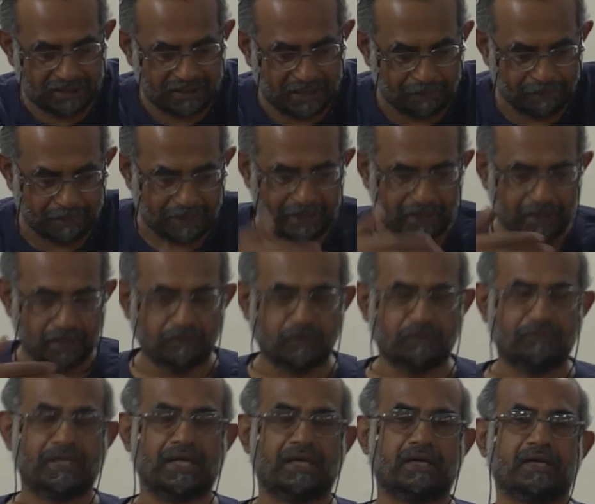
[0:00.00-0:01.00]
example I gave you
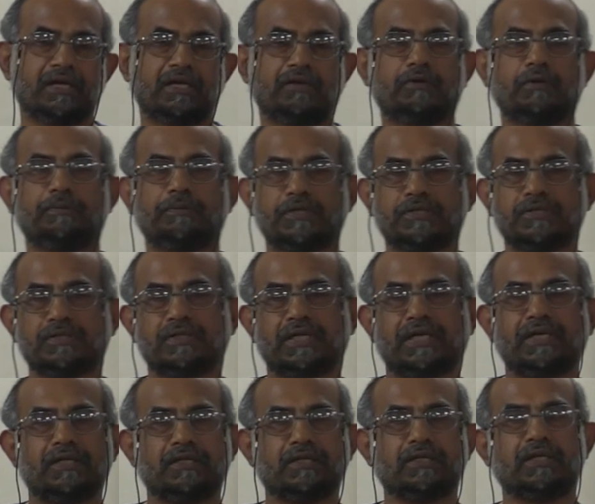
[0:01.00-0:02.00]
of Tech and Development
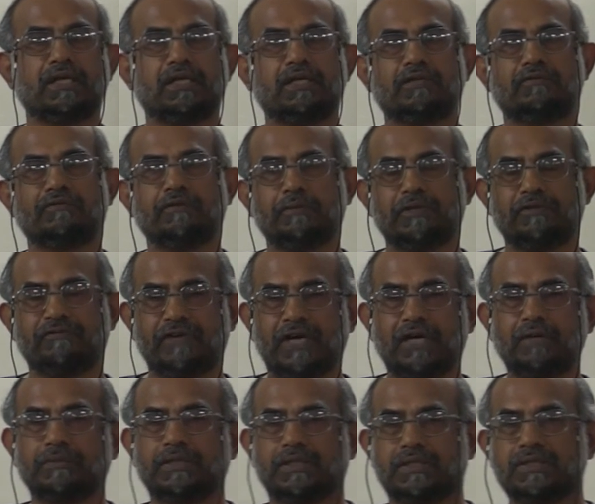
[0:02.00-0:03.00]
Society, the Dalit women
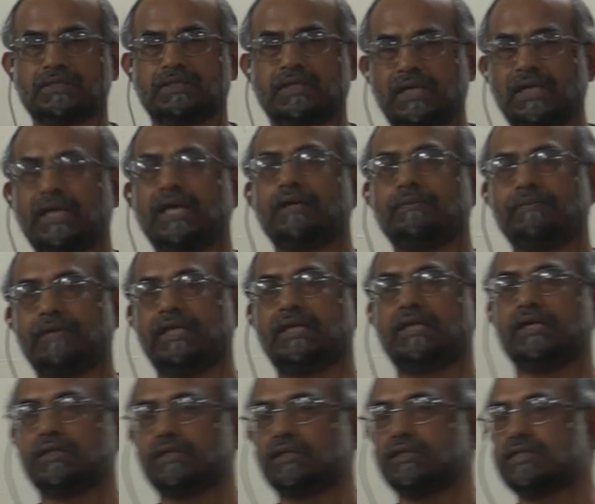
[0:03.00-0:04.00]
farmers, they and
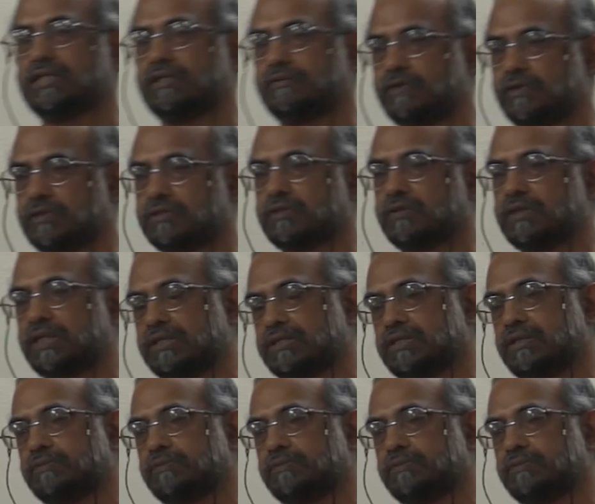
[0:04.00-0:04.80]
many others have also done